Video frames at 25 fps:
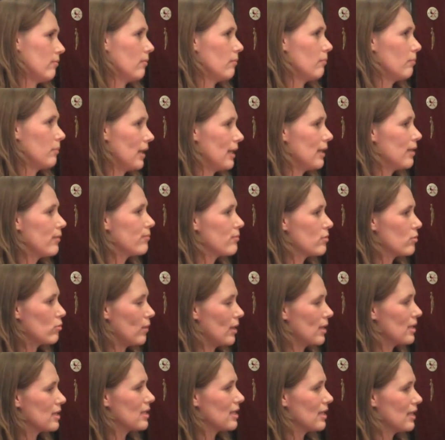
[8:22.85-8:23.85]
believed
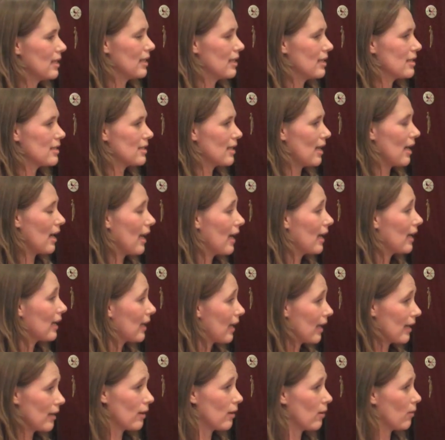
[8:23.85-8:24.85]
20 years I
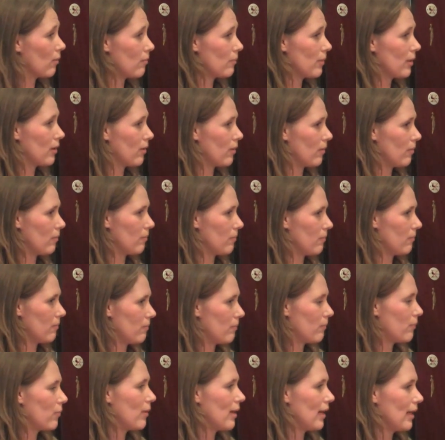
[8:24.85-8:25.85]
can't become
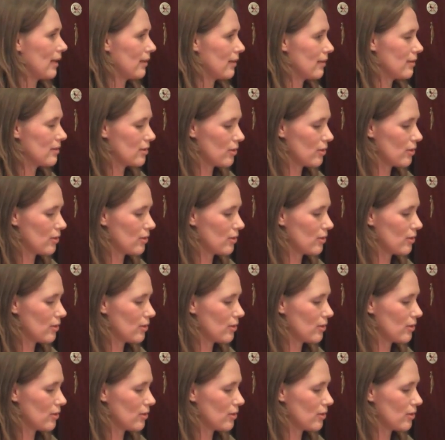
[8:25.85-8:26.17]
pregnant.